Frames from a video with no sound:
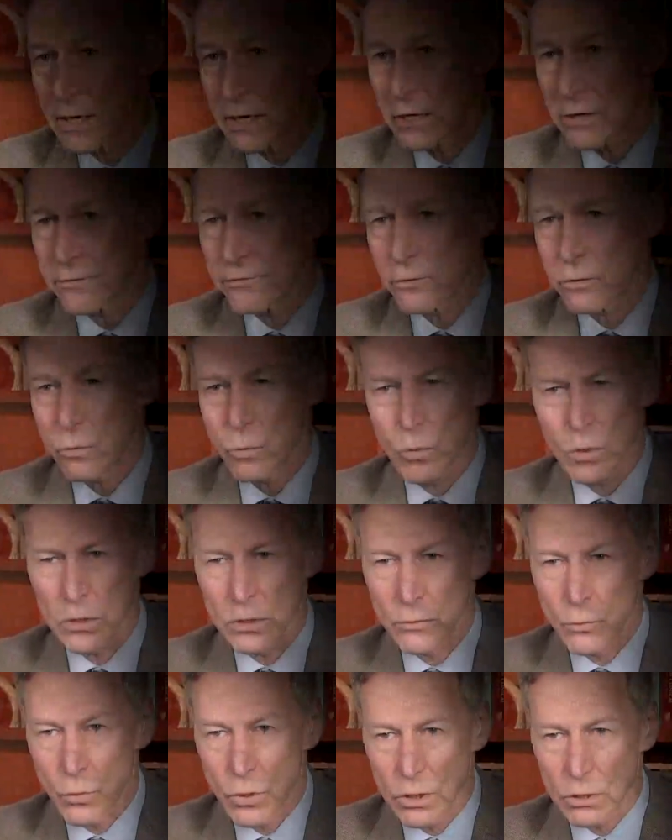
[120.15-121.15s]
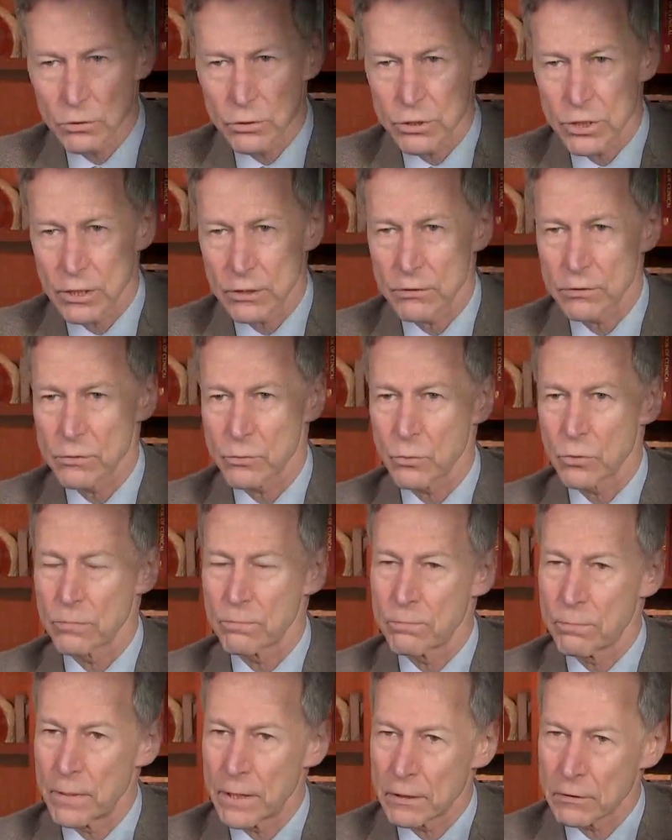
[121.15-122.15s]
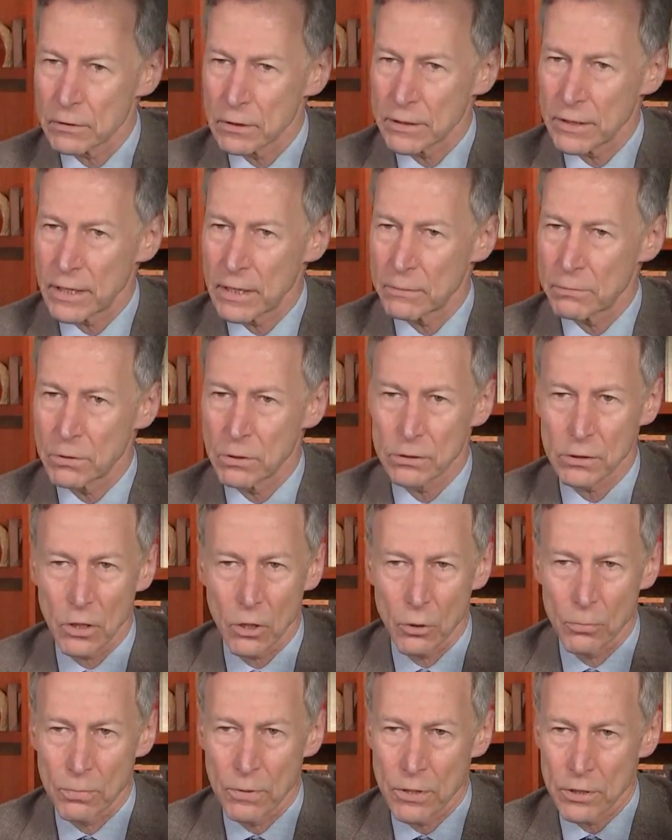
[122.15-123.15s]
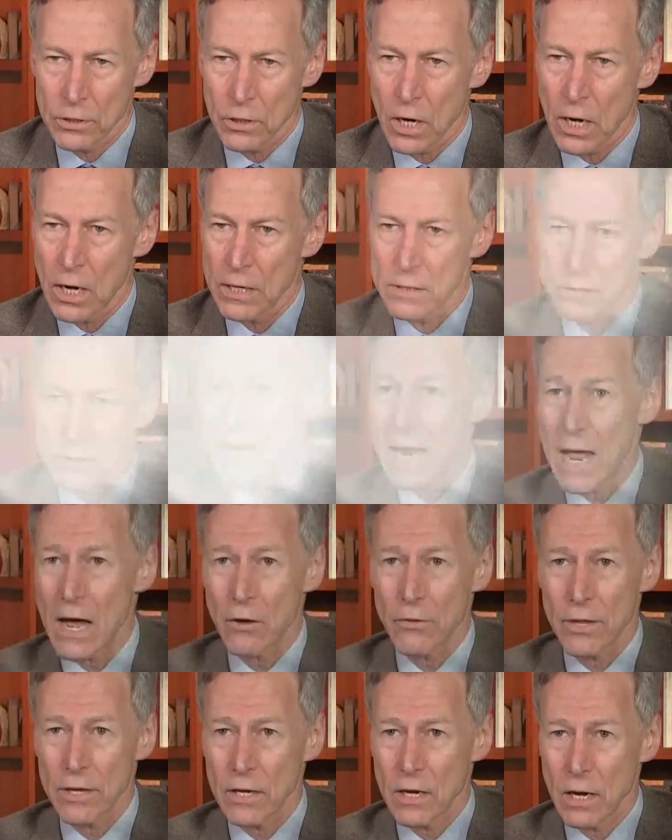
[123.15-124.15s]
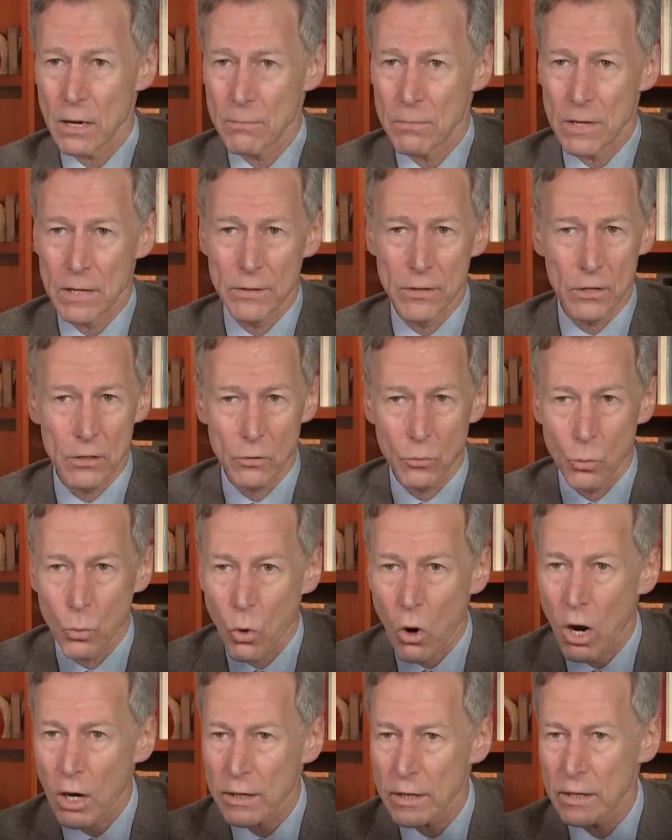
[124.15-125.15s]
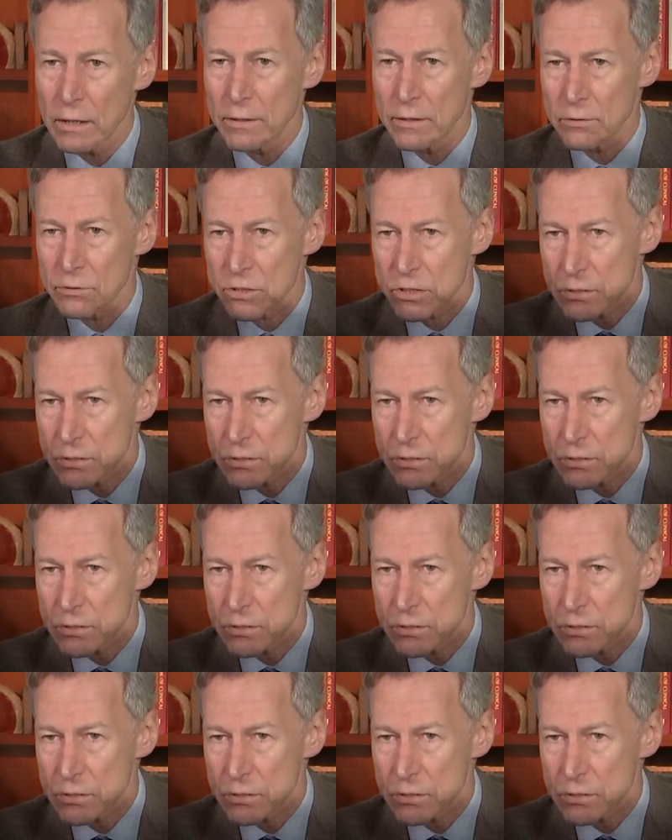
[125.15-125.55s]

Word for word: care for were in wheelchairs, were barely able to open their eyes. Now they come in, they're walking, they're